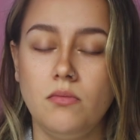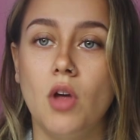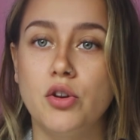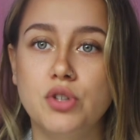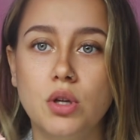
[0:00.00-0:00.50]

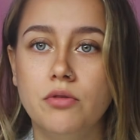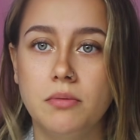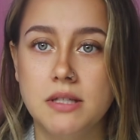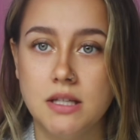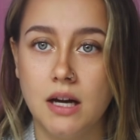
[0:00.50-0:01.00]
I'll show you
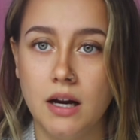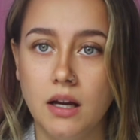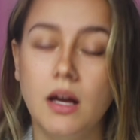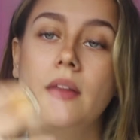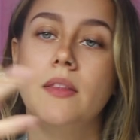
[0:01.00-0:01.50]
from the
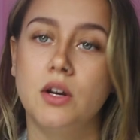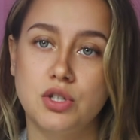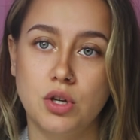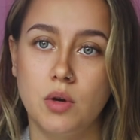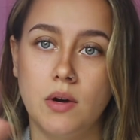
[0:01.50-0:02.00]
side and then I'll
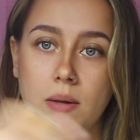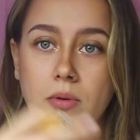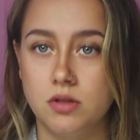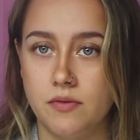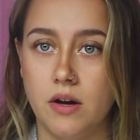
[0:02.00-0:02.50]
show you an
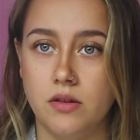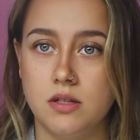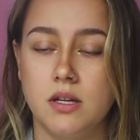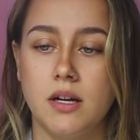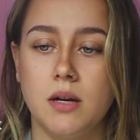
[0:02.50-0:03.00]
up close of how the
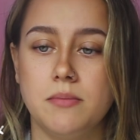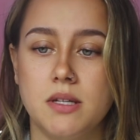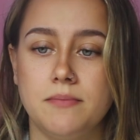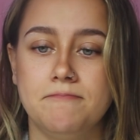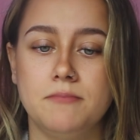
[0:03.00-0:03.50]
design comes
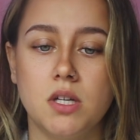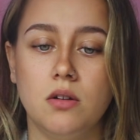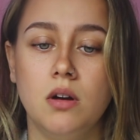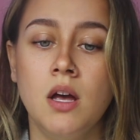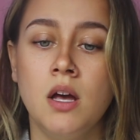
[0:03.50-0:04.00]
in.
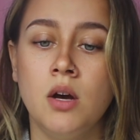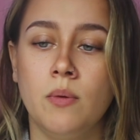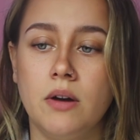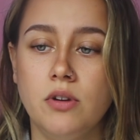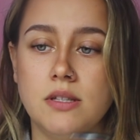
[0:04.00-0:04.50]
So
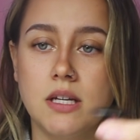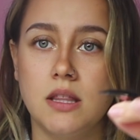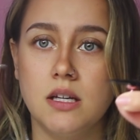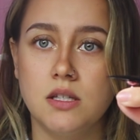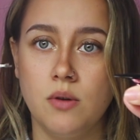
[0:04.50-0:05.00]
whenever it's like
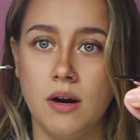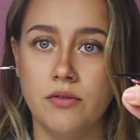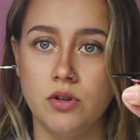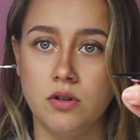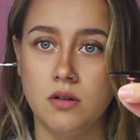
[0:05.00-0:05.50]
this, you
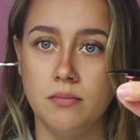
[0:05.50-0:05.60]
have your